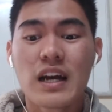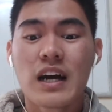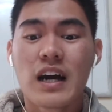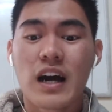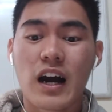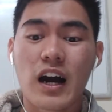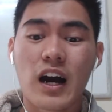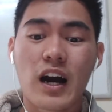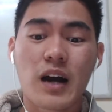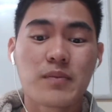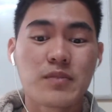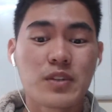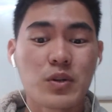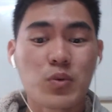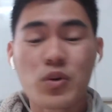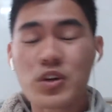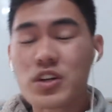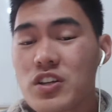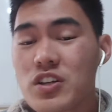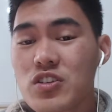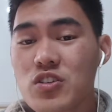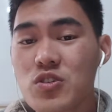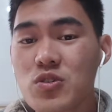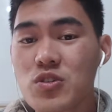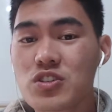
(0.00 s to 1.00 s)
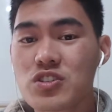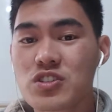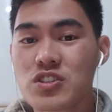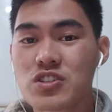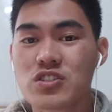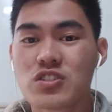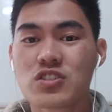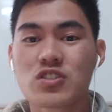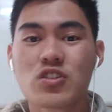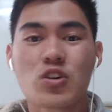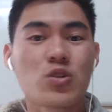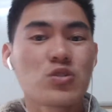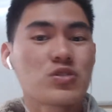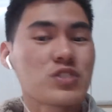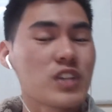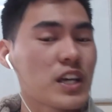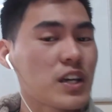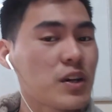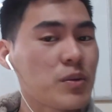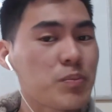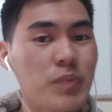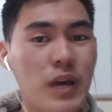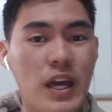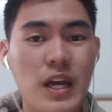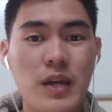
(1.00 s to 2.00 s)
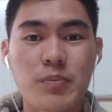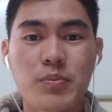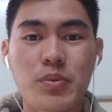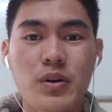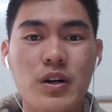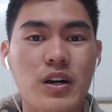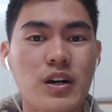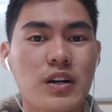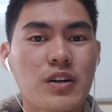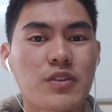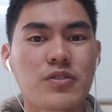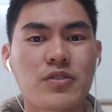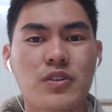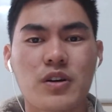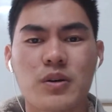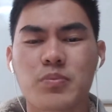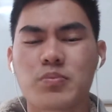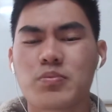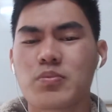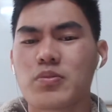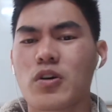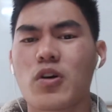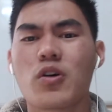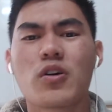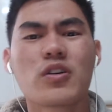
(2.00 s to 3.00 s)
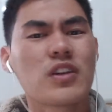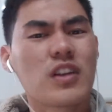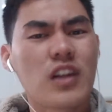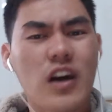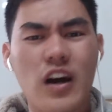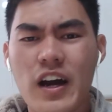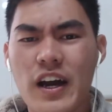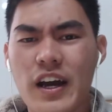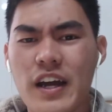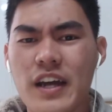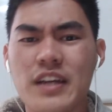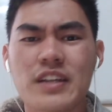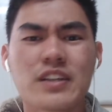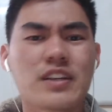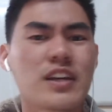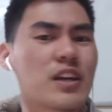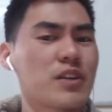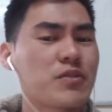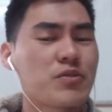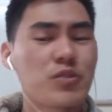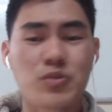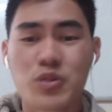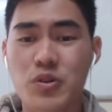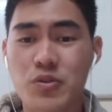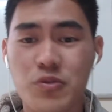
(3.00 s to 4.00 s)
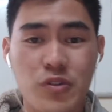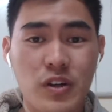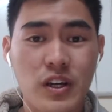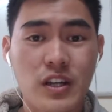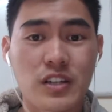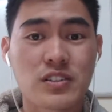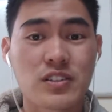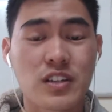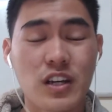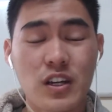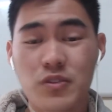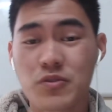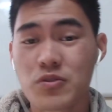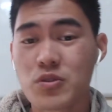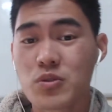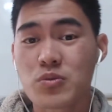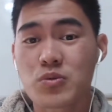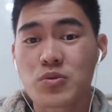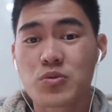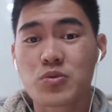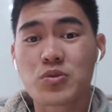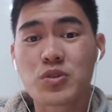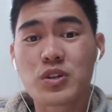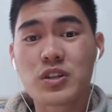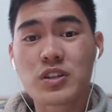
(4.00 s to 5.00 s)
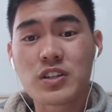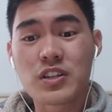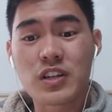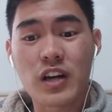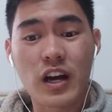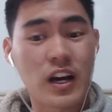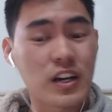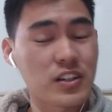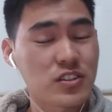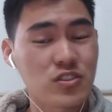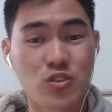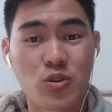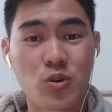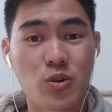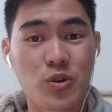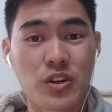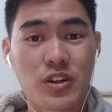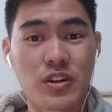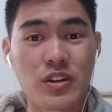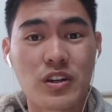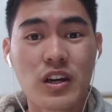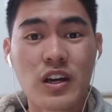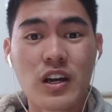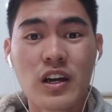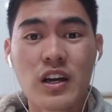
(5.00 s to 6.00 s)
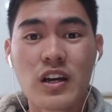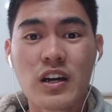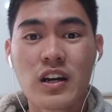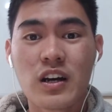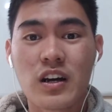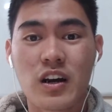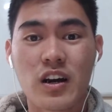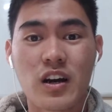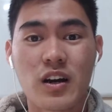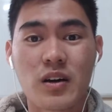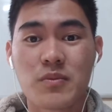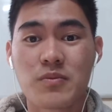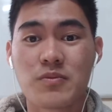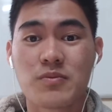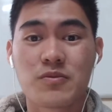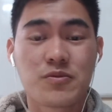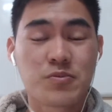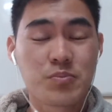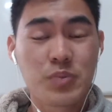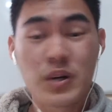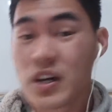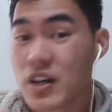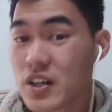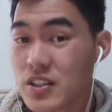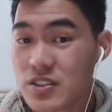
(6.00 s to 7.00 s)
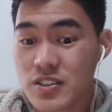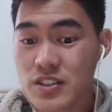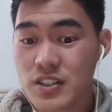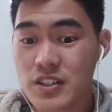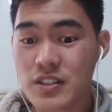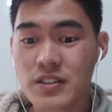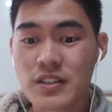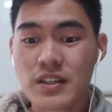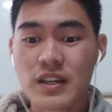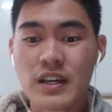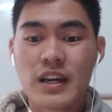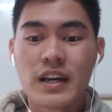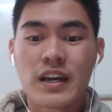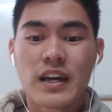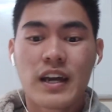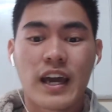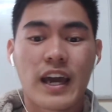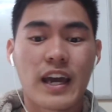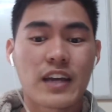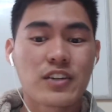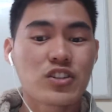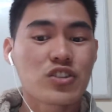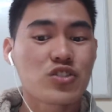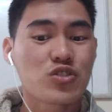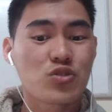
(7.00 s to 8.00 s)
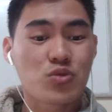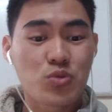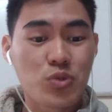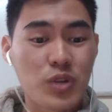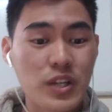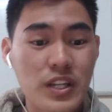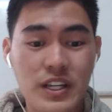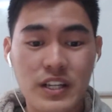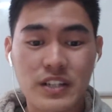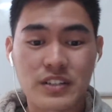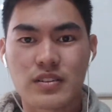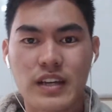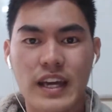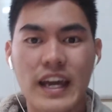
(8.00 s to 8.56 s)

Then what do is just go take a paper online, get it from your friends, get it from a really high scoring person, and just read it.